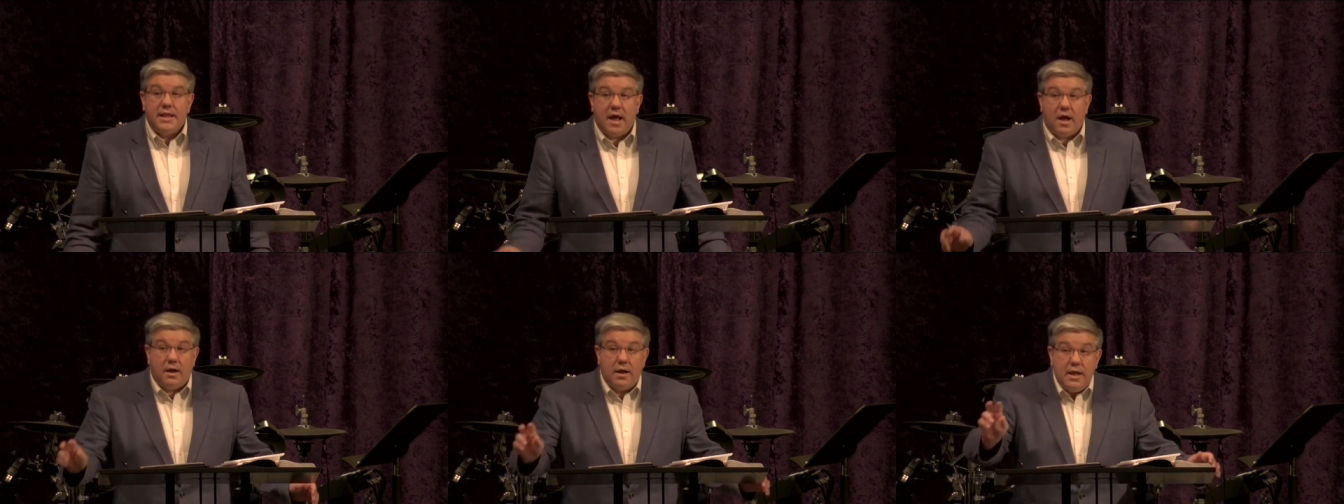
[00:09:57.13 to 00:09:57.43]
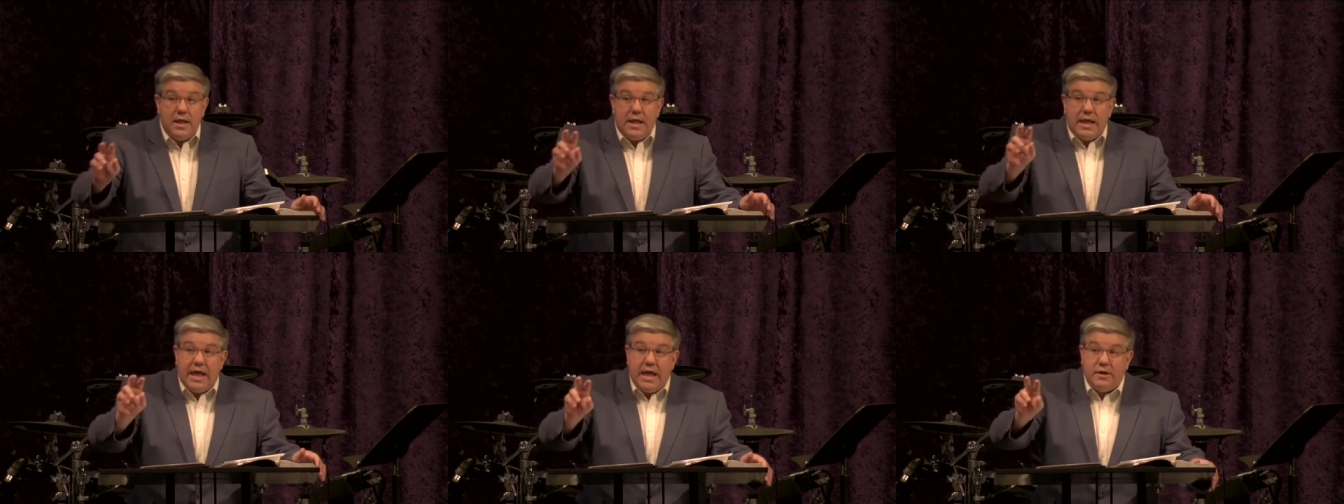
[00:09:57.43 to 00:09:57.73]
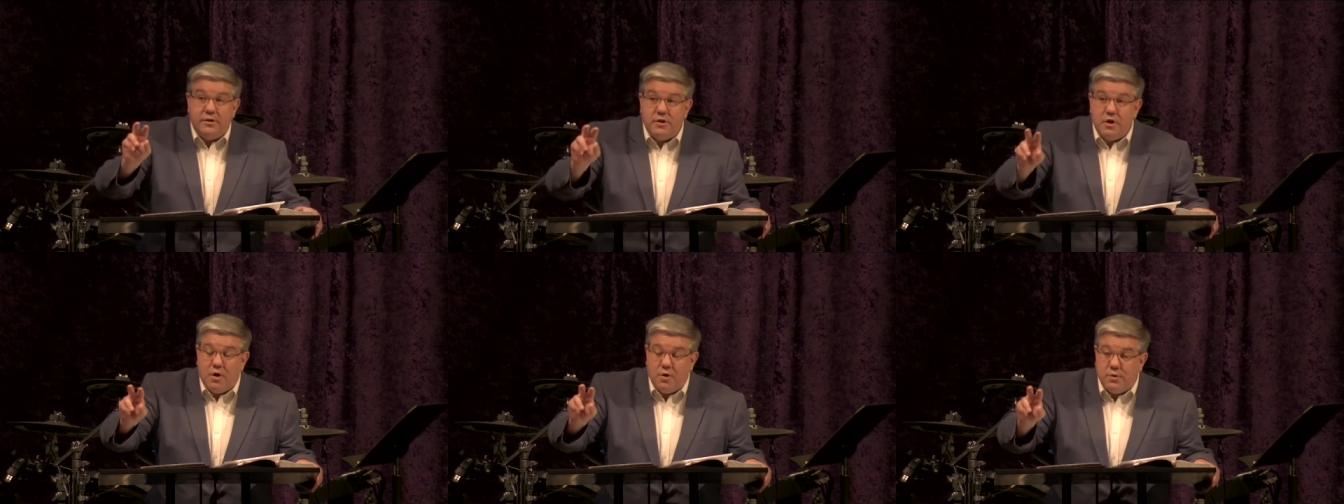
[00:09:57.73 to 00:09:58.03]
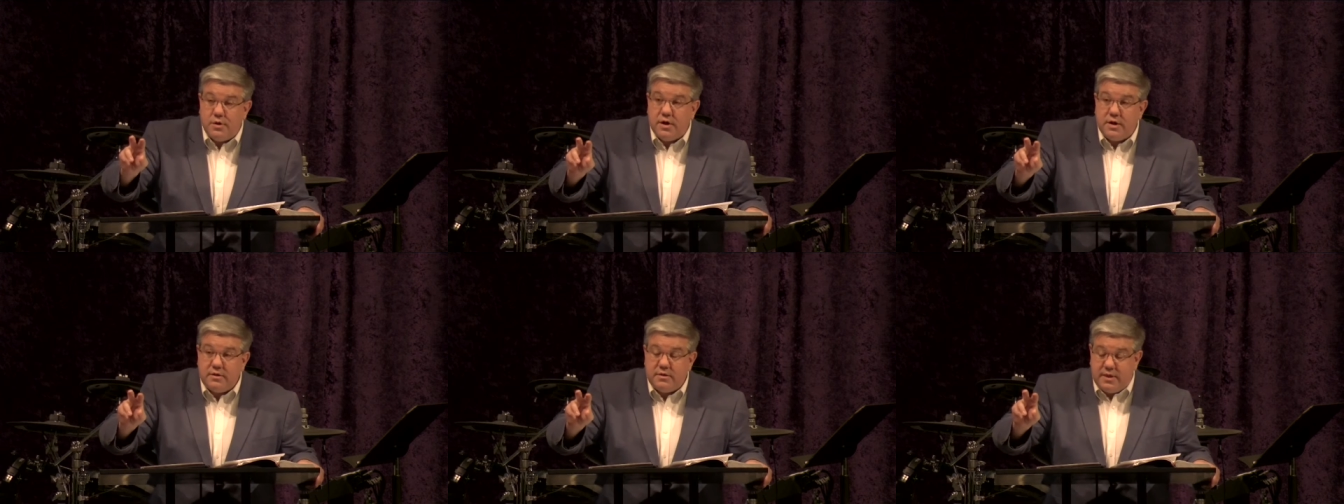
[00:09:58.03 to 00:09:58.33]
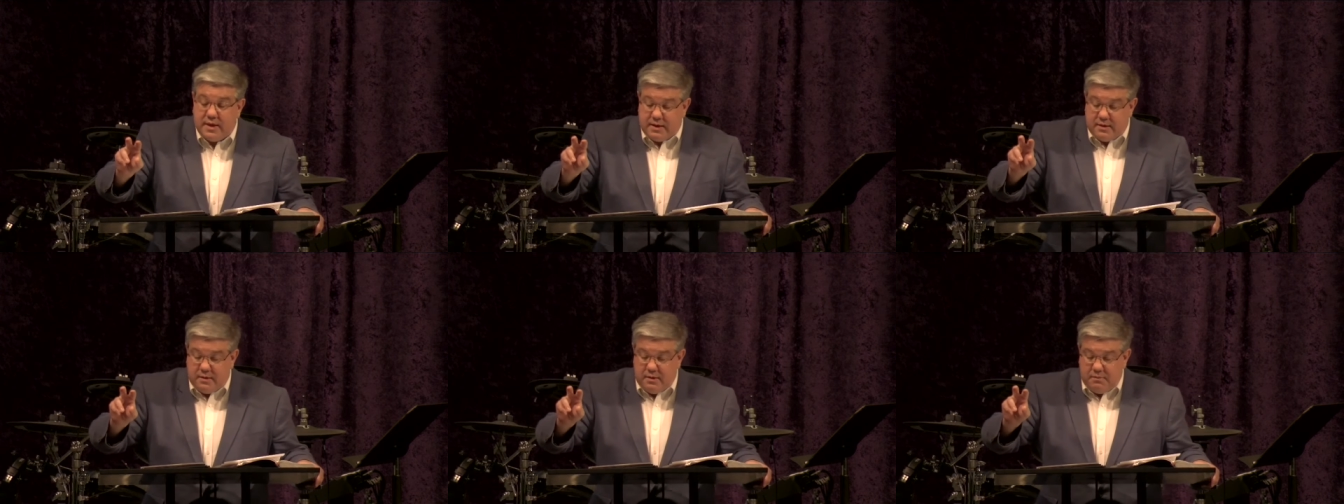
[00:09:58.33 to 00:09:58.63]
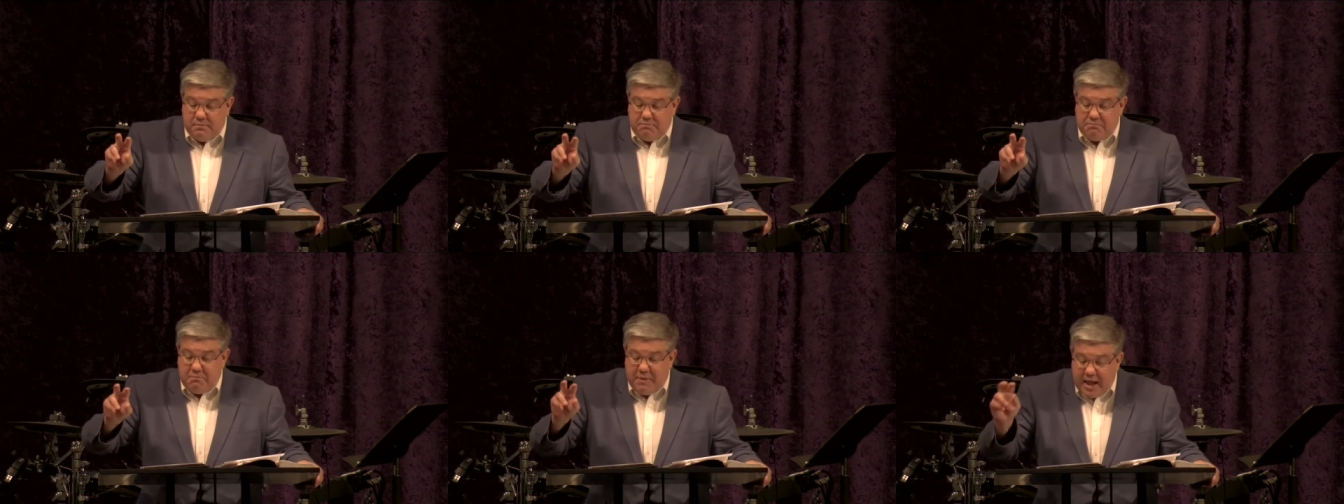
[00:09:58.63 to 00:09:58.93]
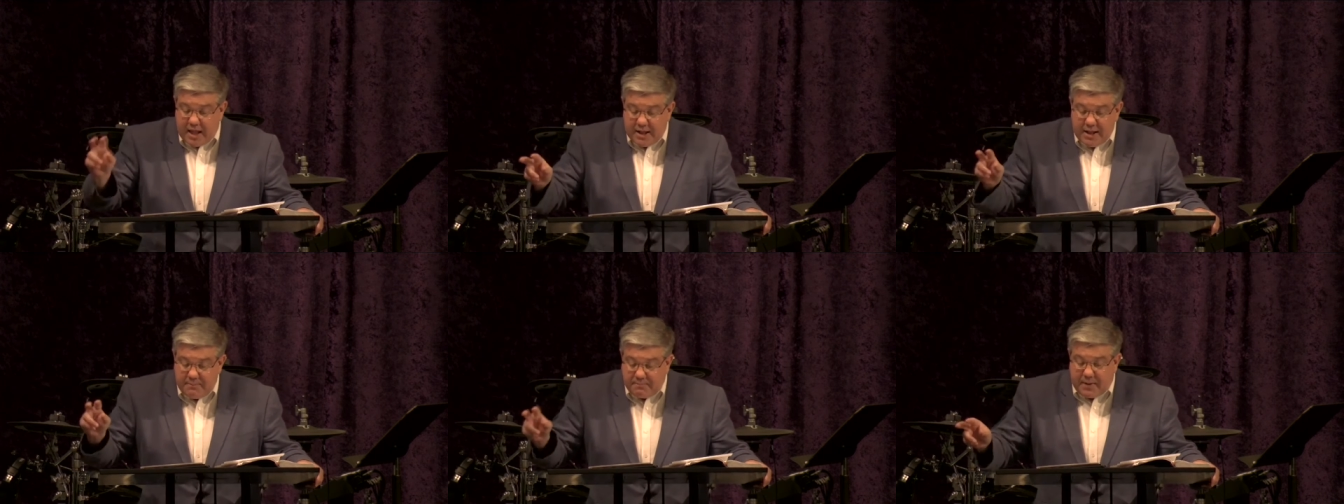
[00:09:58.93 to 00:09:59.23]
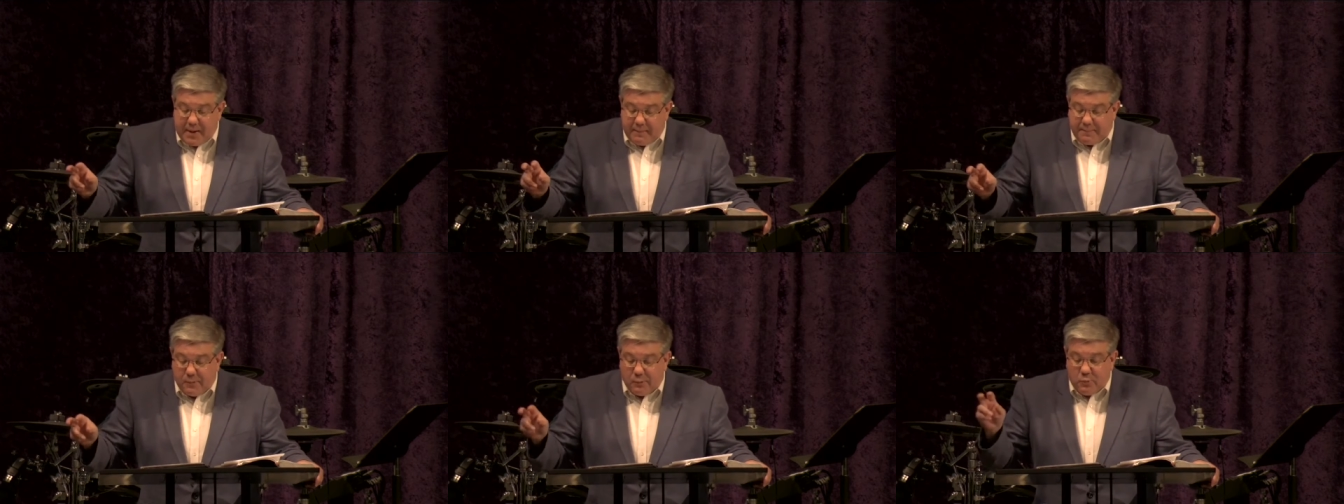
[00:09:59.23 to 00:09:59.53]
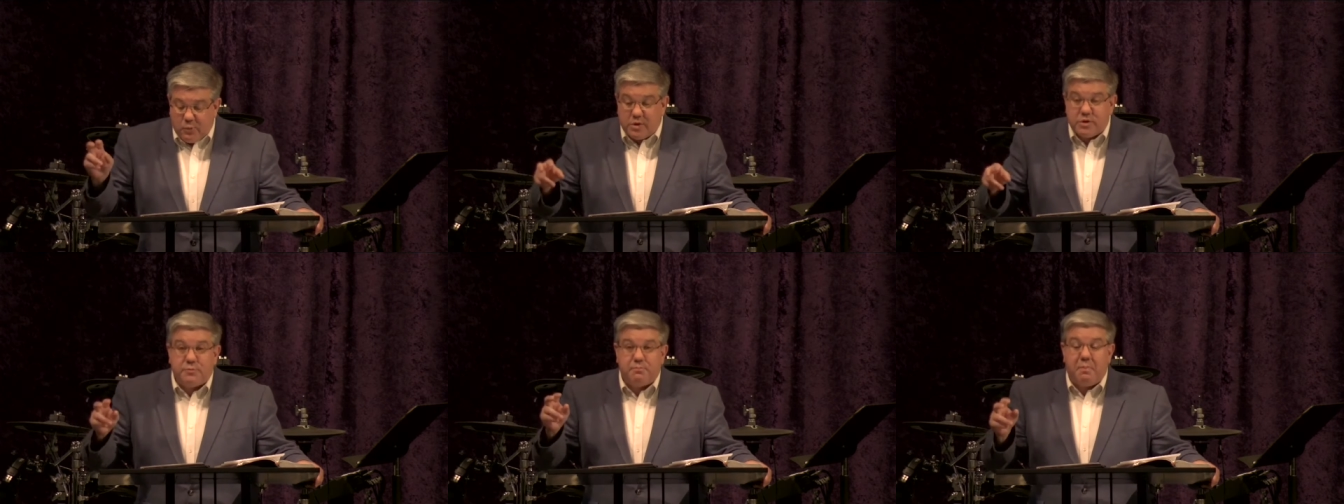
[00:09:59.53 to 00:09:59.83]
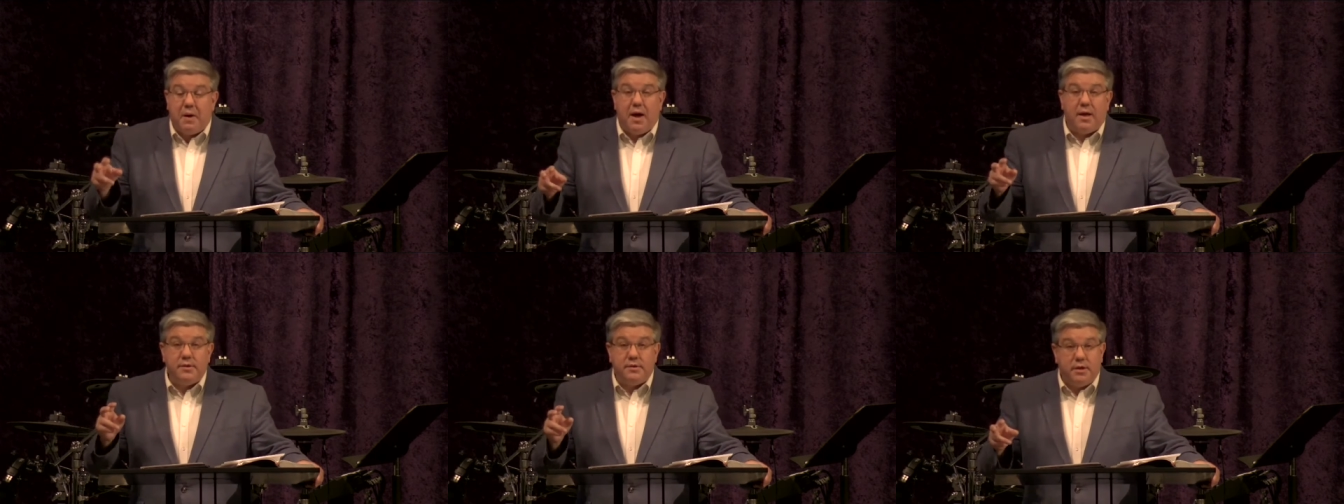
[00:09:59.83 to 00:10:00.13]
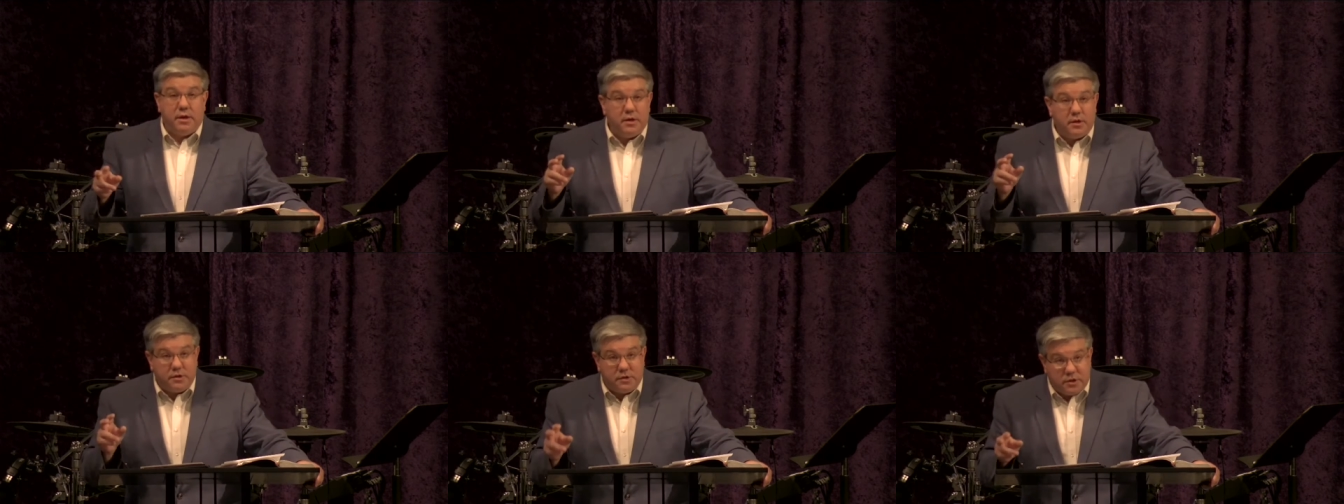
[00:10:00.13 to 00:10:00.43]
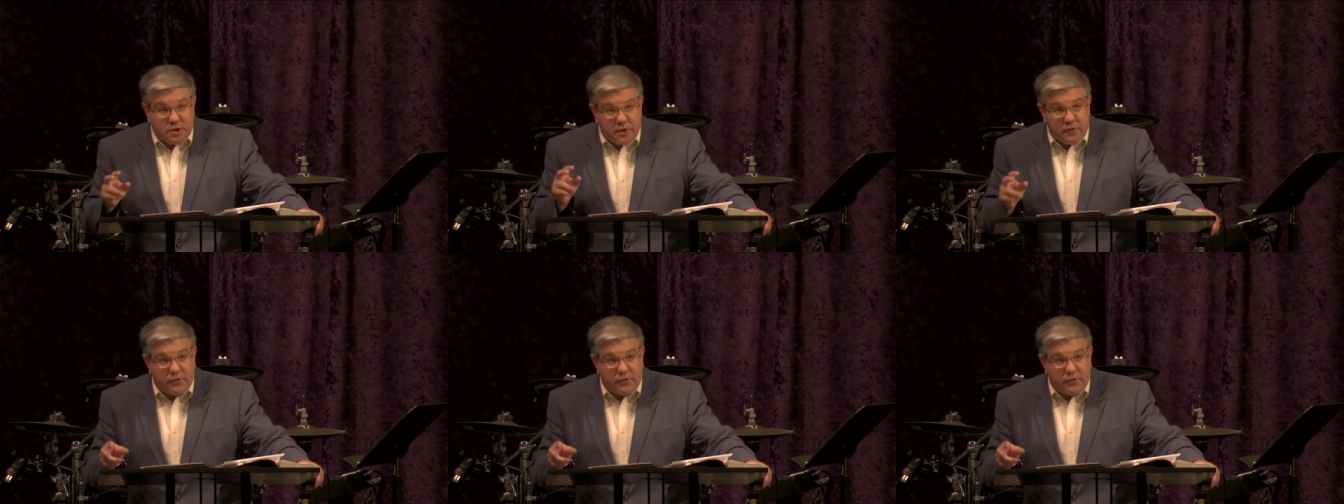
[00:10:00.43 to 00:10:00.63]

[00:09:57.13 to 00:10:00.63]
Now, he noted that many people responded